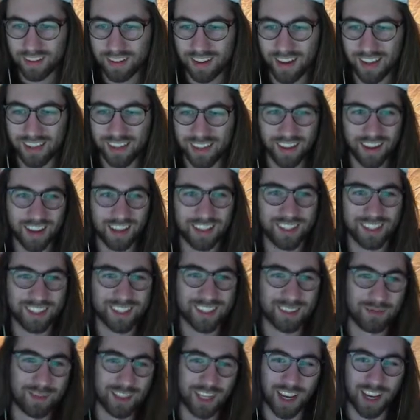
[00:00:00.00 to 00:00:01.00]
I think I took
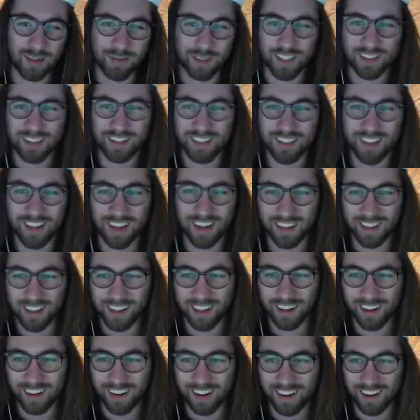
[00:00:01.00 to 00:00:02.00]
some jabs at this guy
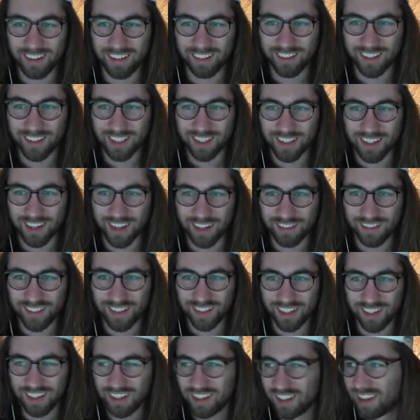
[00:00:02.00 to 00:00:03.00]
later down, which is kind of
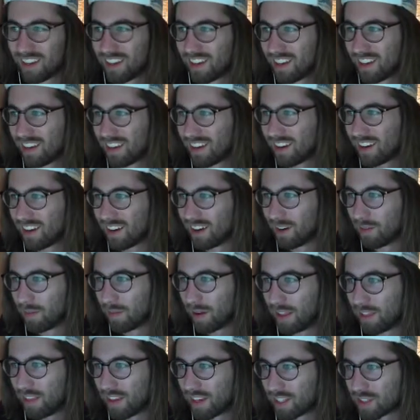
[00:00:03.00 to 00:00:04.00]
funny.
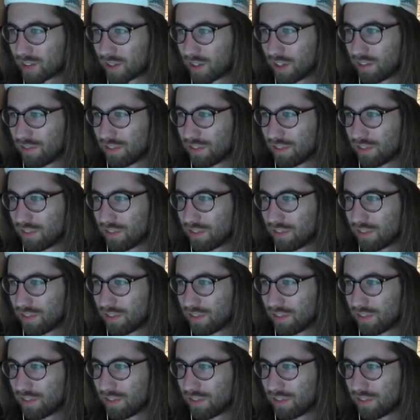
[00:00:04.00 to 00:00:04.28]
I think it's really